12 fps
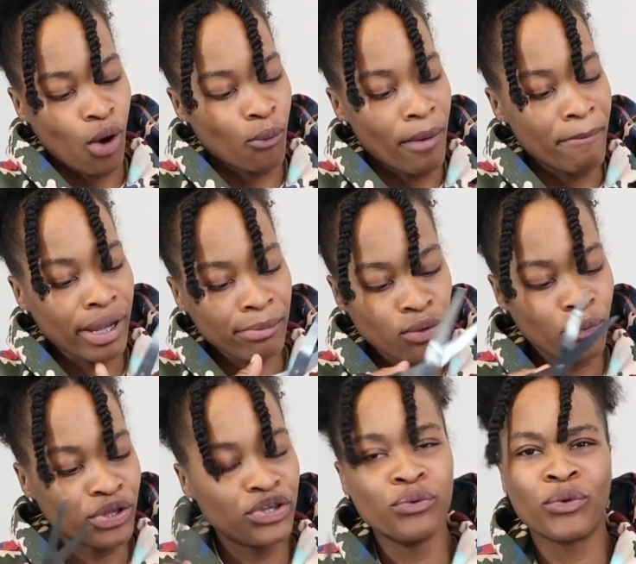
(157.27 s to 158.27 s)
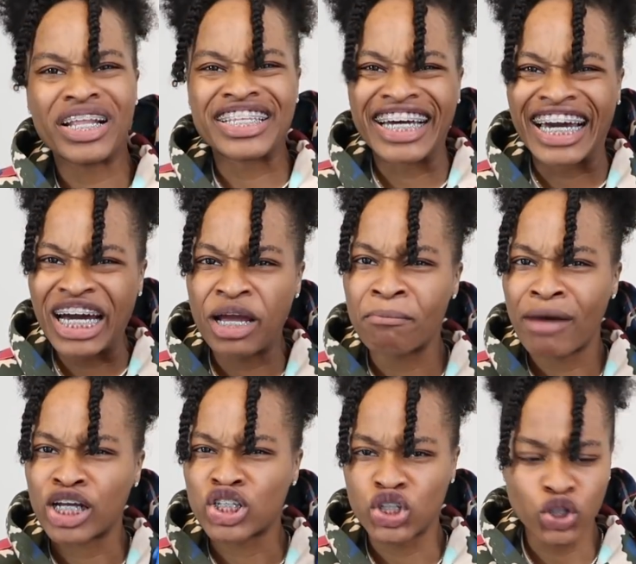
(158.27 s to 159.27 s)
Remember when you wanted to cut
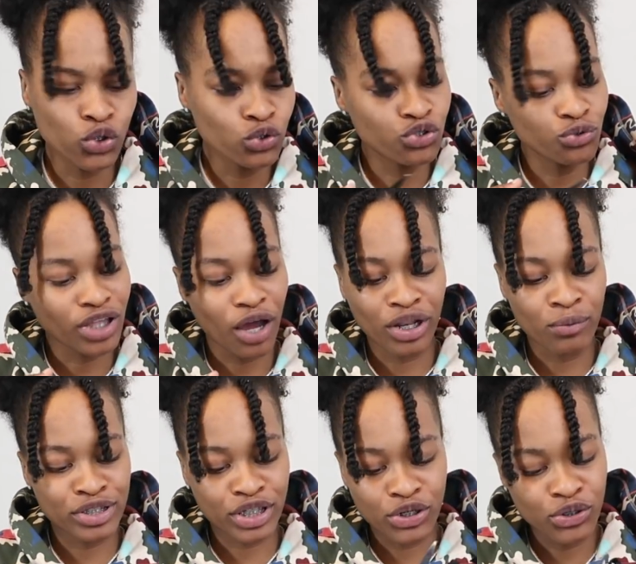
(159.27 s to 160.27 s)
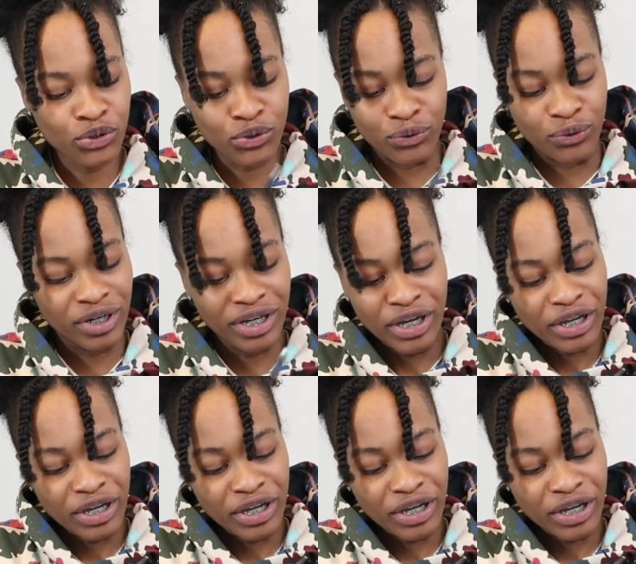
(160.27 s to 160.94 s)
my shoes? You thought it was cool.